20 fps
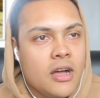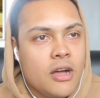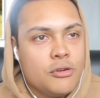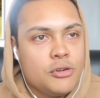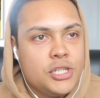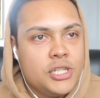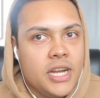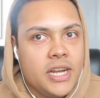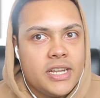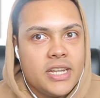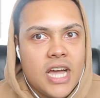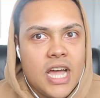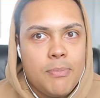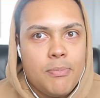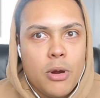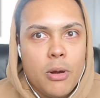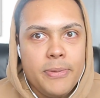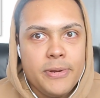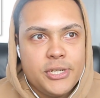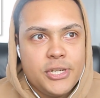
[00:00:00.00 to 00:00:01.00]
Oh, shit. I
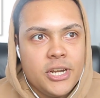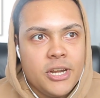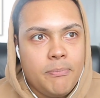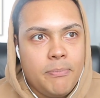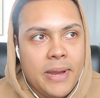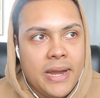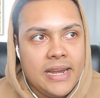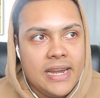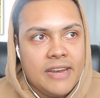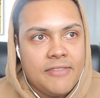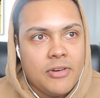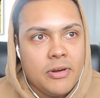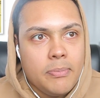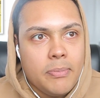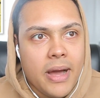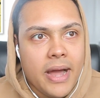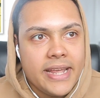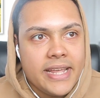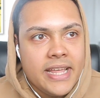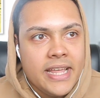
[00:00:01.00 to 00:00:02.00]
probably should have picked a
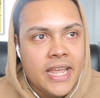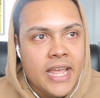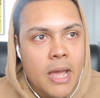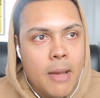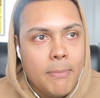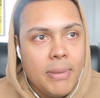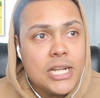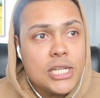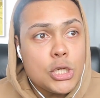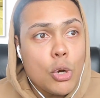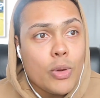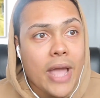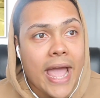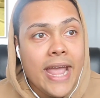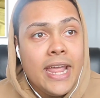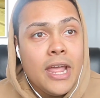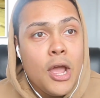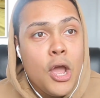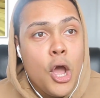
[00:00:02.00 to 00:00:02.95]
different bike. But it's okay.